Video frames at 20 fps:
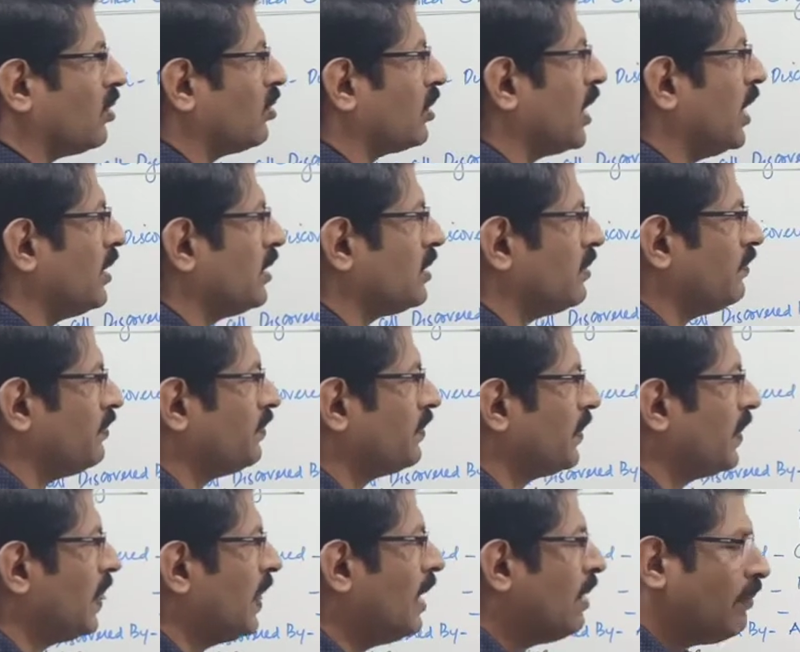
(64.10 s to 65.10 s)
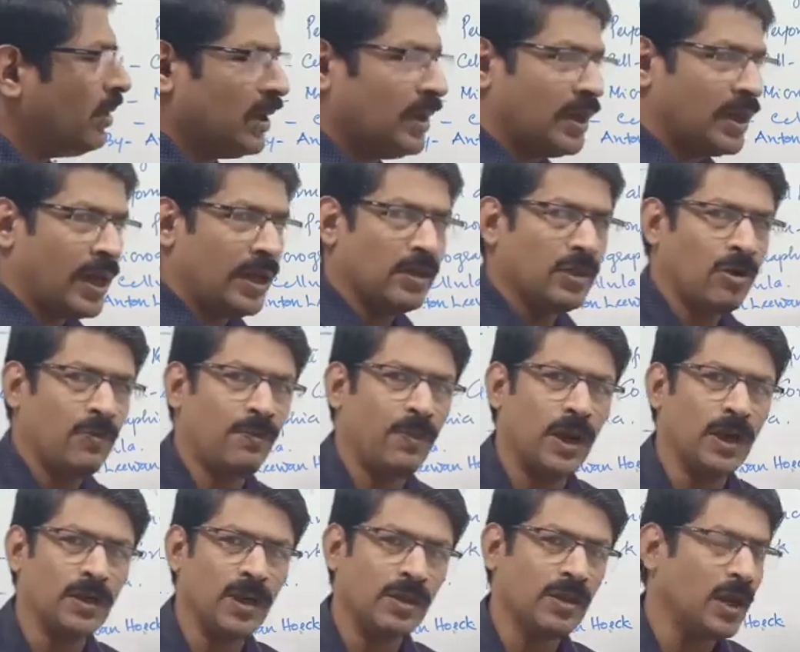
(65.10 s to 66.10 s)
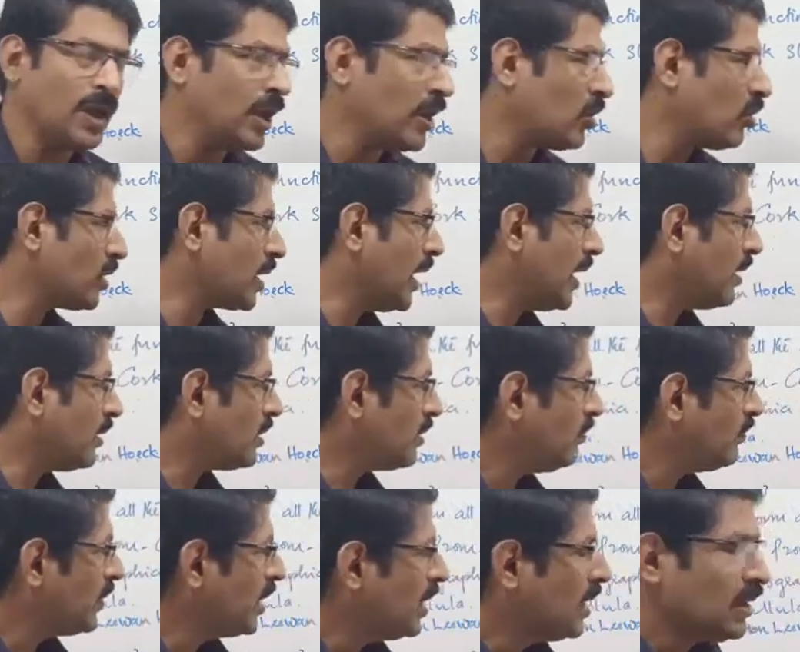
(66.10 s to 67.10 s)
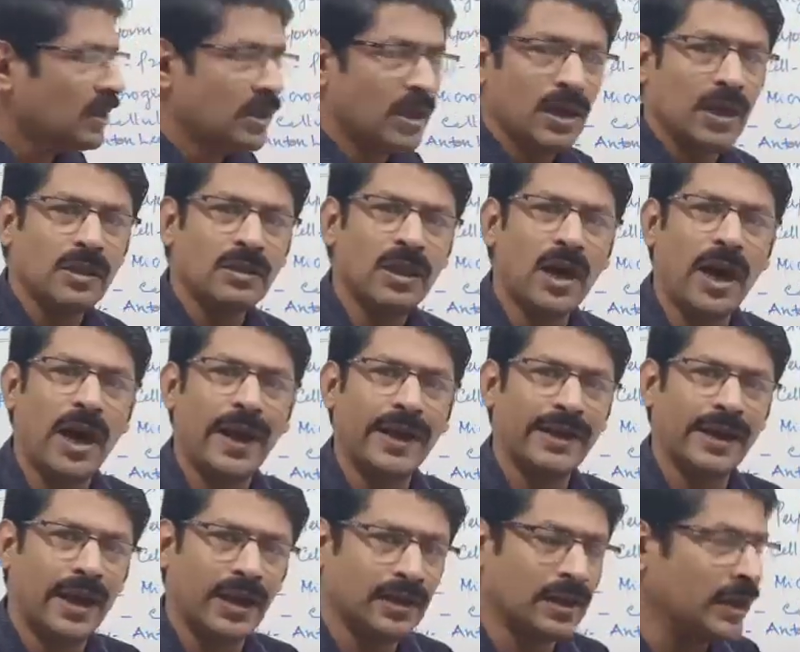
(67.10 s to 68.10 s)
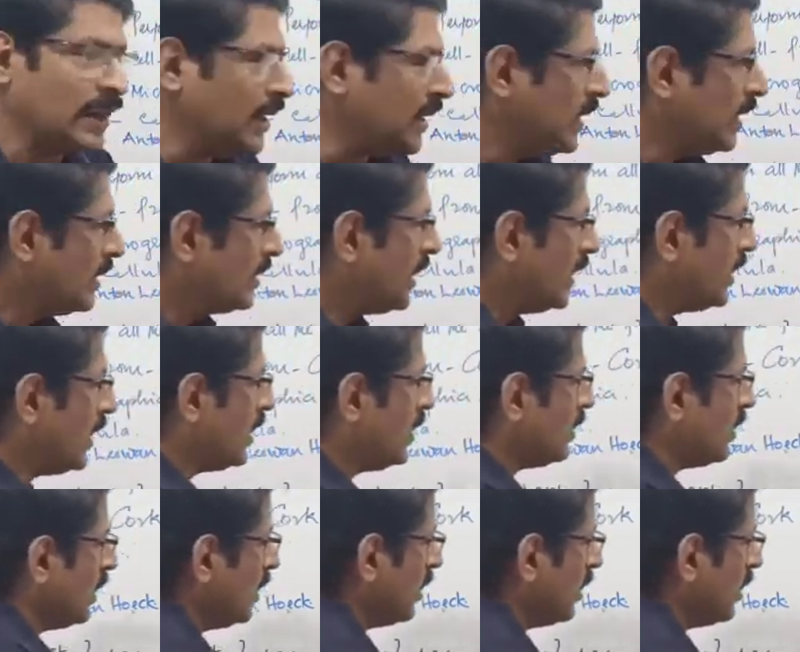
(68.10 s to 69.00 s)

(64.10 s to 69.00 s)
organism. But in the case of multicellular organism, there is the hierarchy, that is